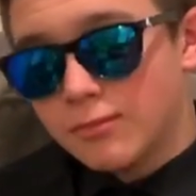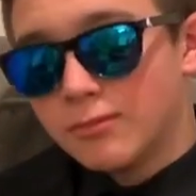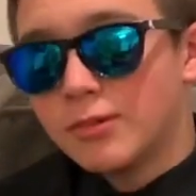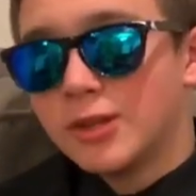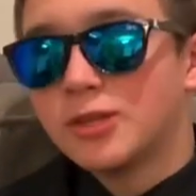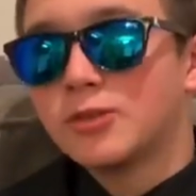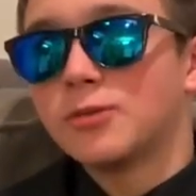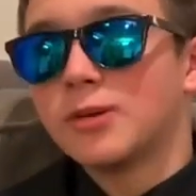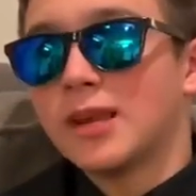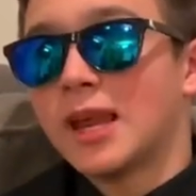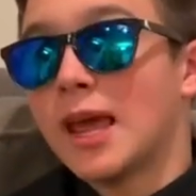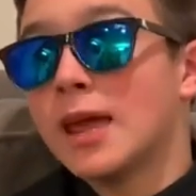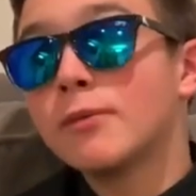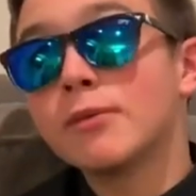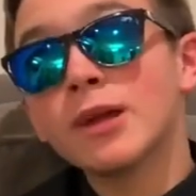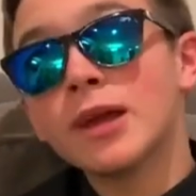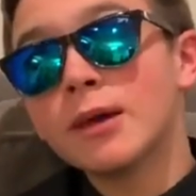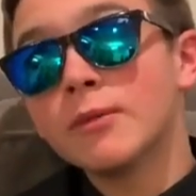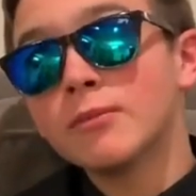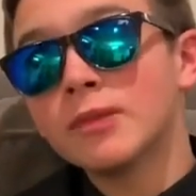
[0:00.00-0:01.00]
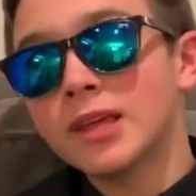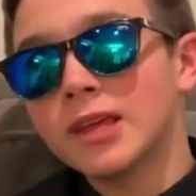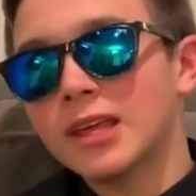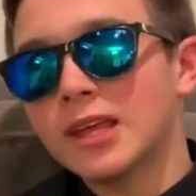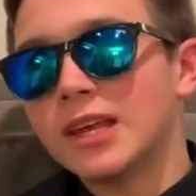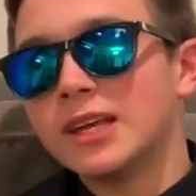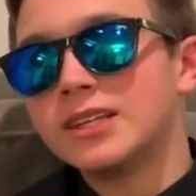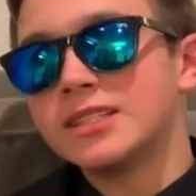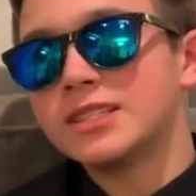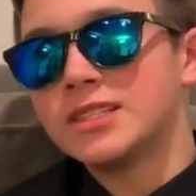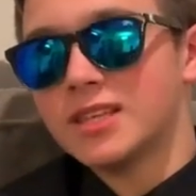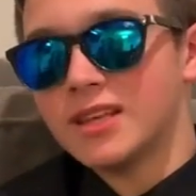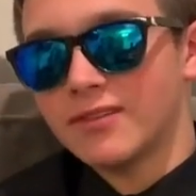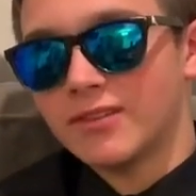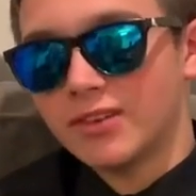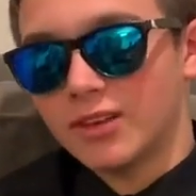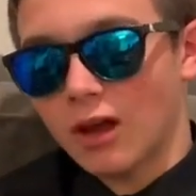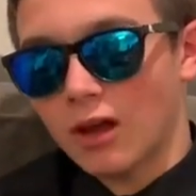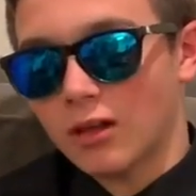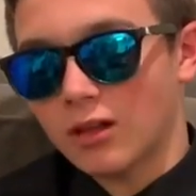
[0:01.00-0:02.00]
between Abraham Lincoln and Stephen
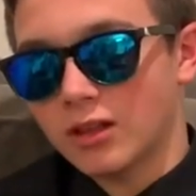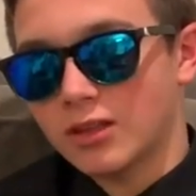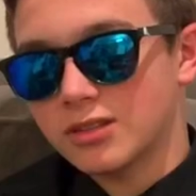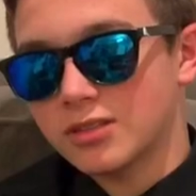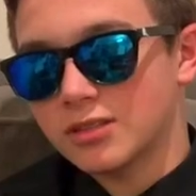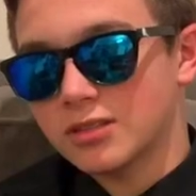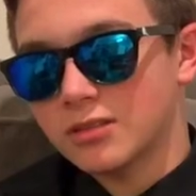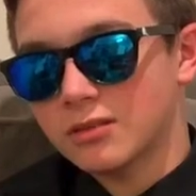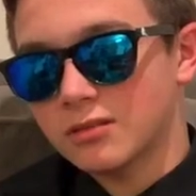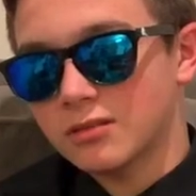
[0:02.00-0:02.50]
Douglas.